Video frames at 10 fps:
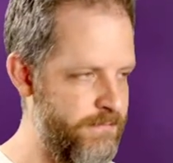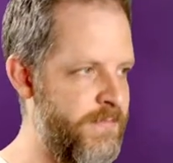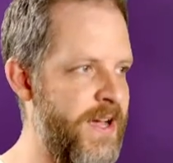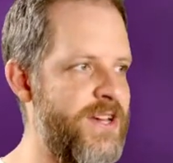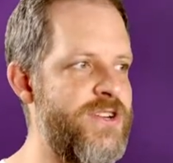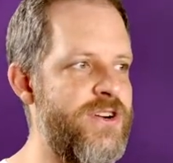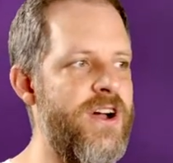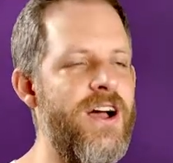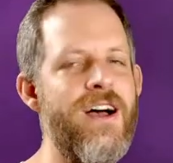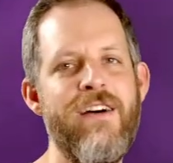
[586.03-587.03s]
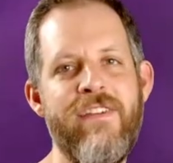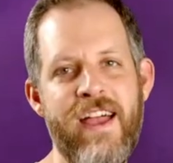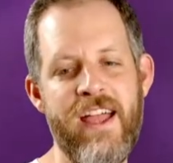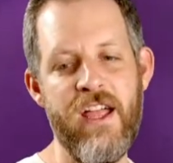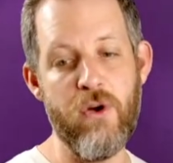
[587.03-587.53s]
picture of
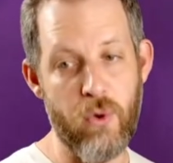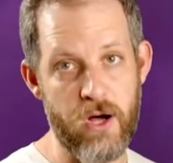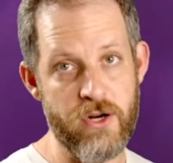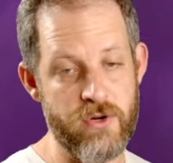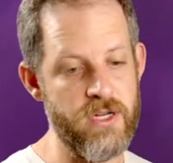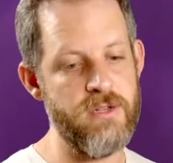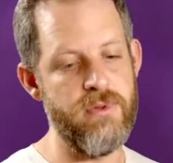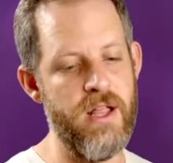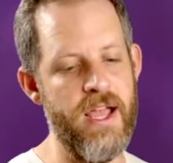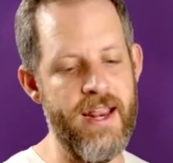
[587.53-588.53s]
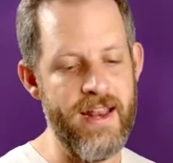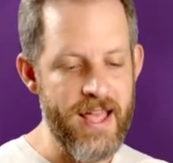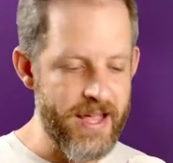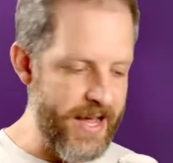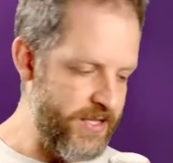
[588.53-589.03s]
a quadrant plane.
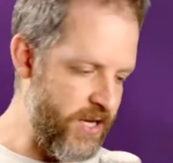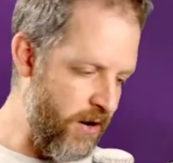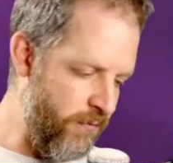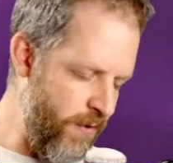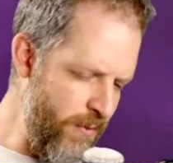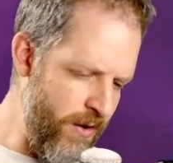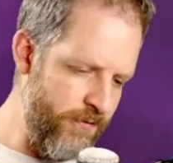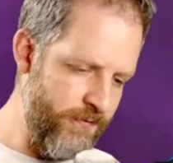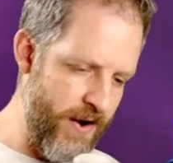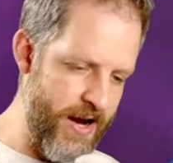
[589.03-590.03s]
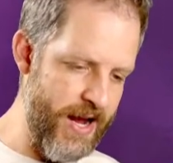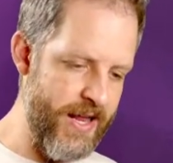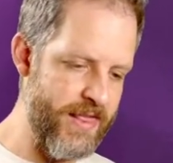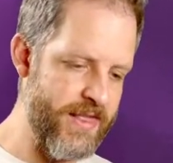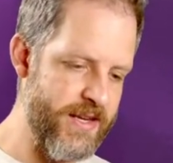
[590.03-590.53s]
Okay, so if we want to
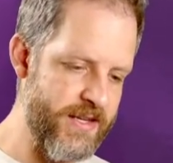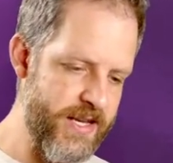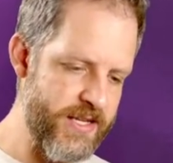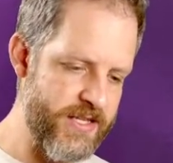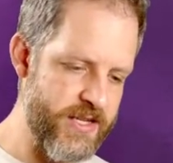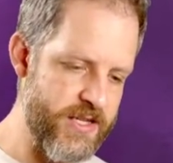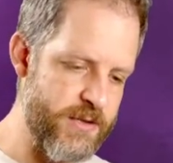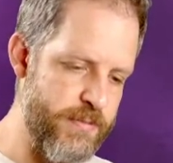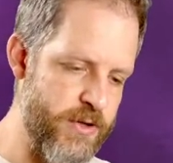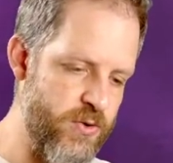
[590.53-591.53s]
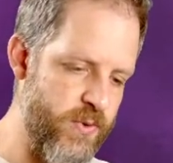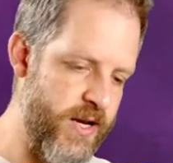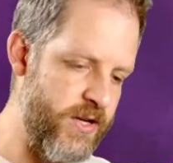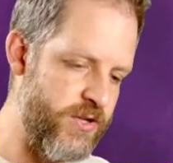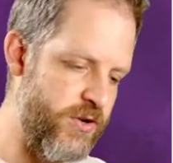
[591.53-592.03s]
find the distance
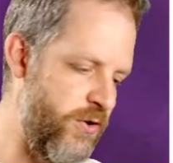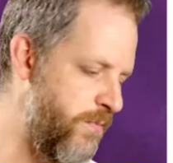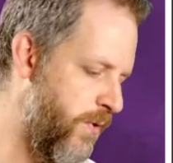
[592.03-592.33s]
between two